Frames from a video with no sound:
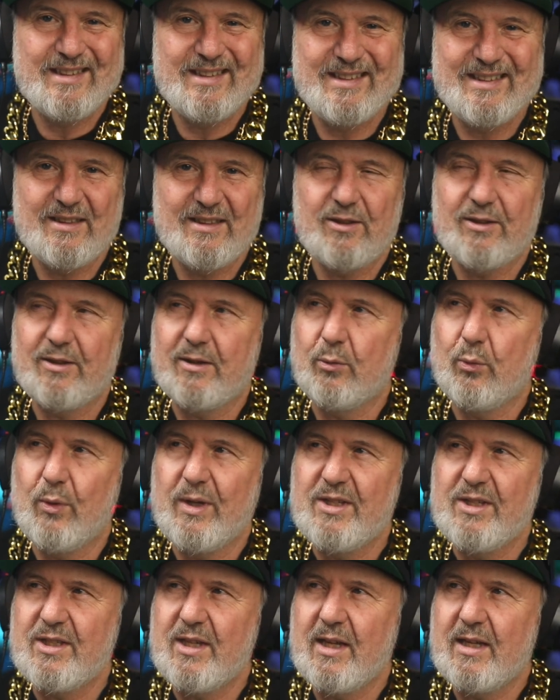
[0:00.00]
a
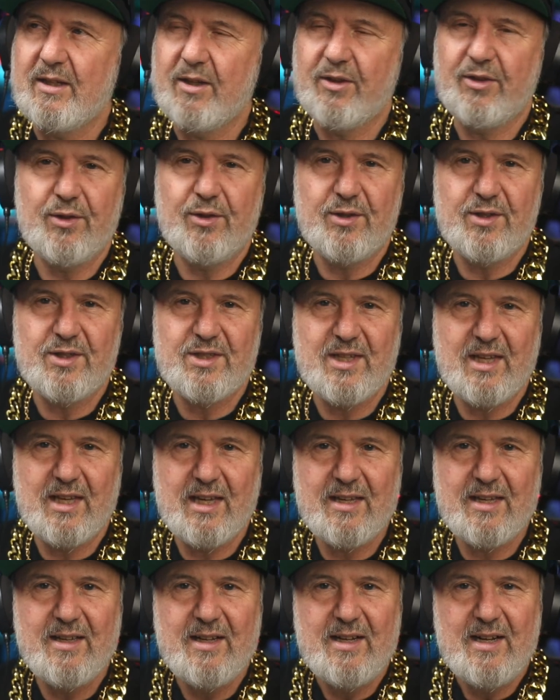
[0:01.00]
Wednesday and a
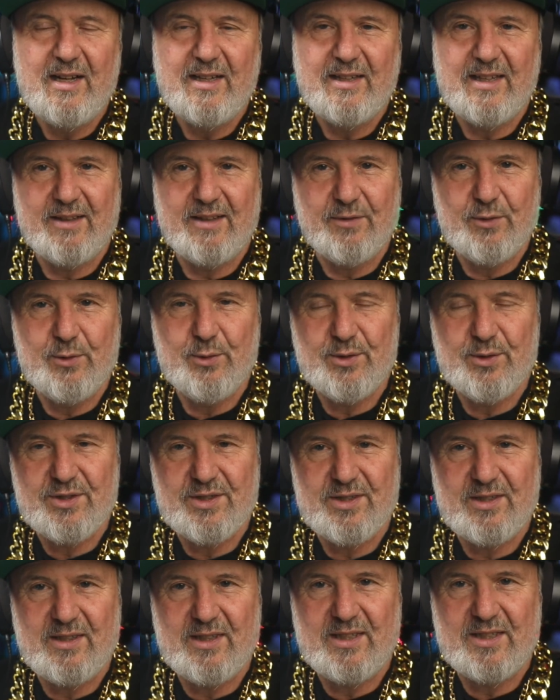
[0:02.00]
Thursday. Now, of
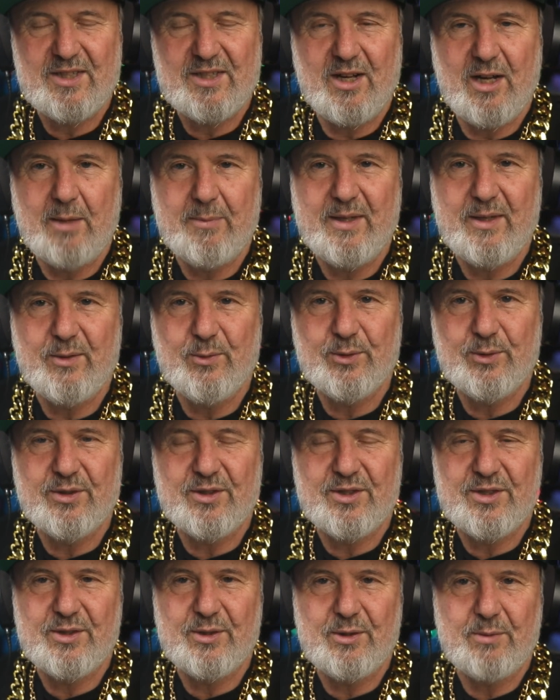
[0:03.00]
course, the timing
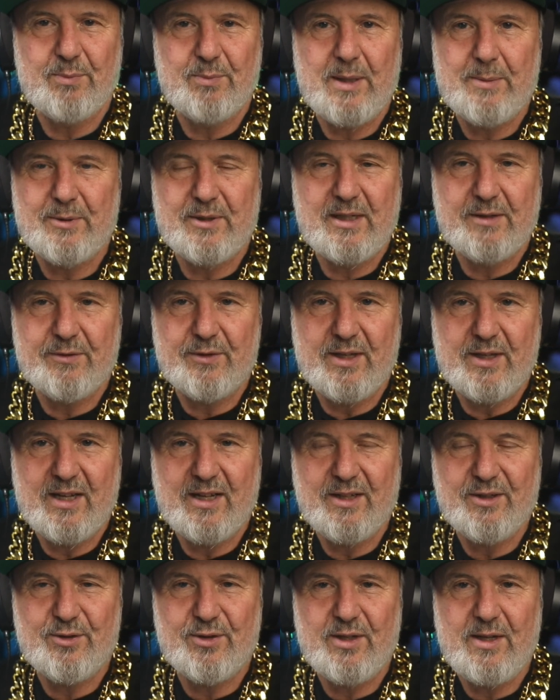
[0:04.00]
wouldn't suit people in every
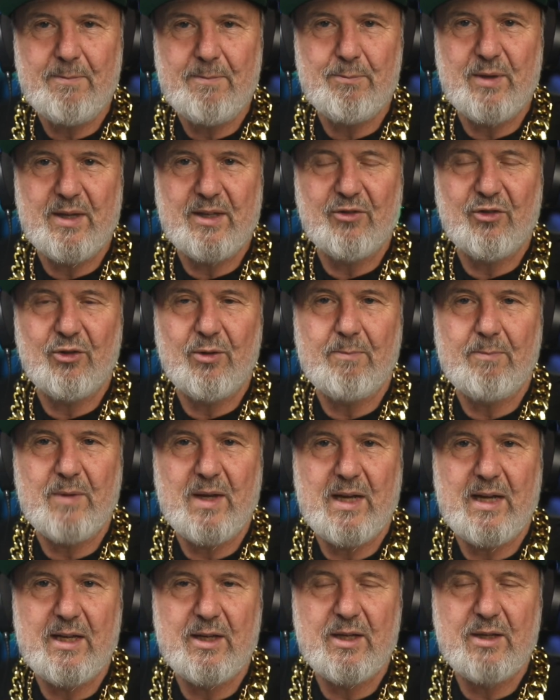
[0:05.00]
country, but
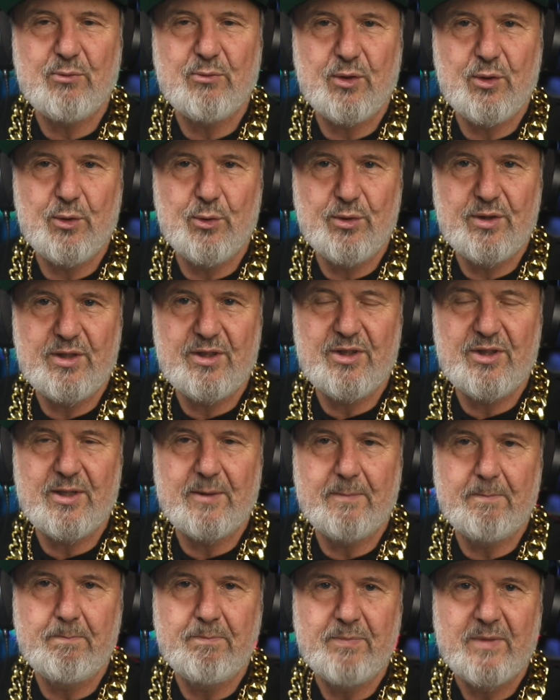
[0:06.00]
I recorded
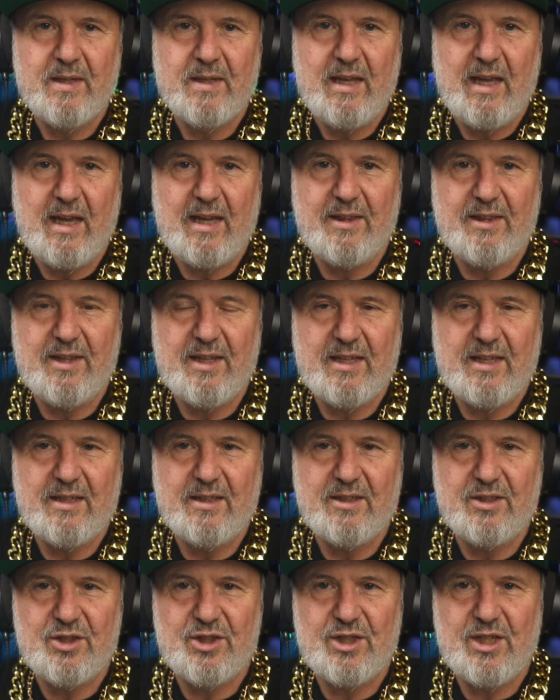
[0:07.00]
them and
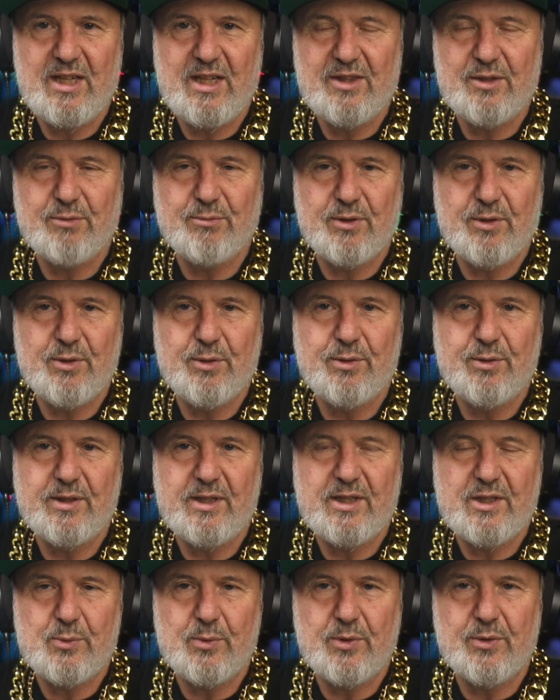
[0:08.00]
then shared the
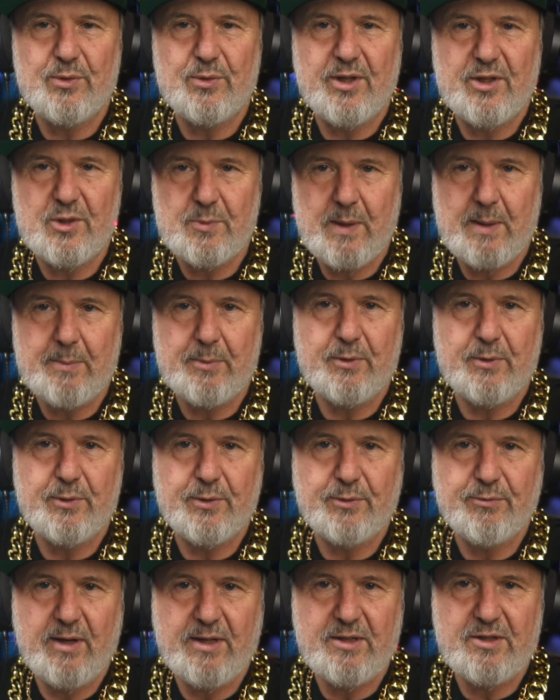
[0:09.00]
recordings with all those people
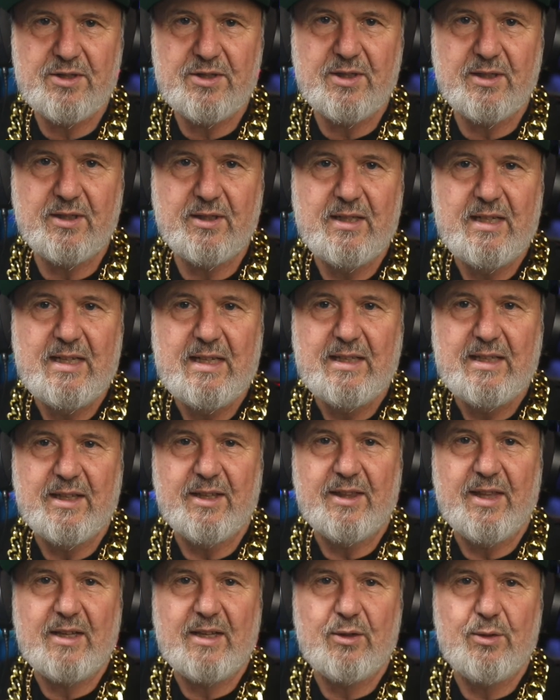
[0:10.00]
who had registered.
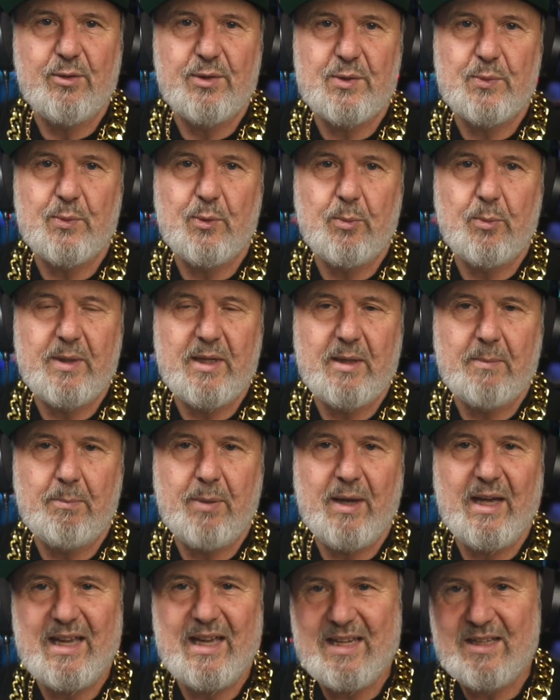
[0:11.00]
Now, that course will be a
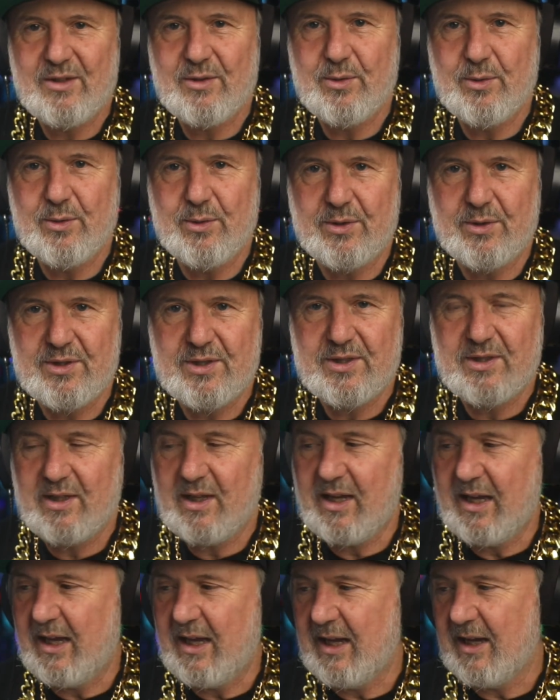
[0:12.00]
paid course.
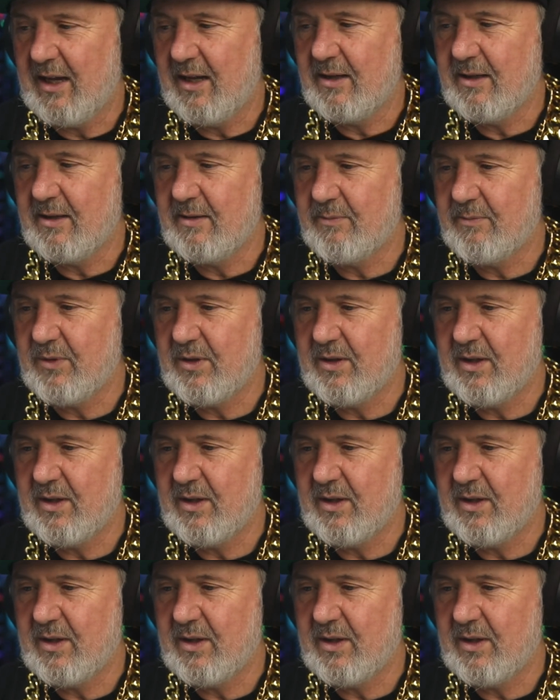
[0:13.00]
I